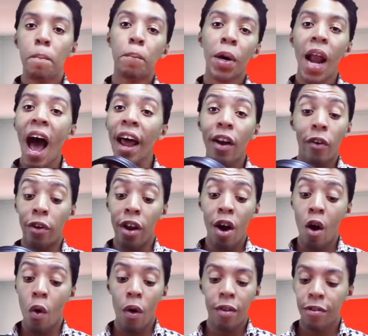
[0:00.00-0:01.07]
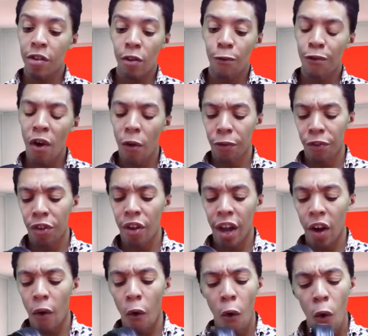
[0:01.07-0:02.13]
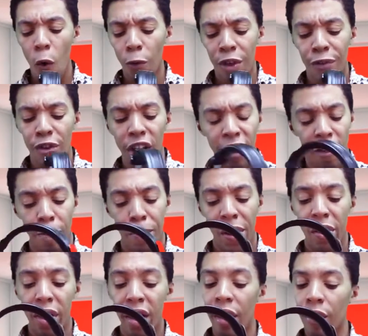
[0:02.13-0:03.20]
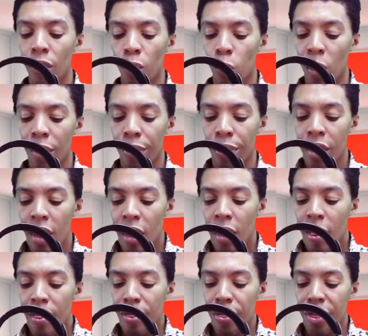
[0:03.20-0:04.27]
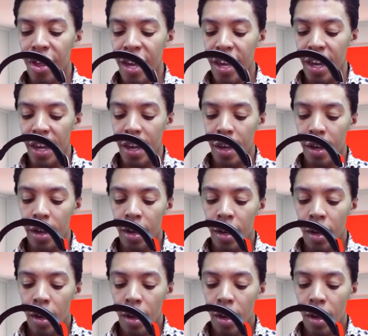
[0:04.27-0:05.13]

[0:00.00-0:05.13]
But I don't know, it just felt like a whole different experience with the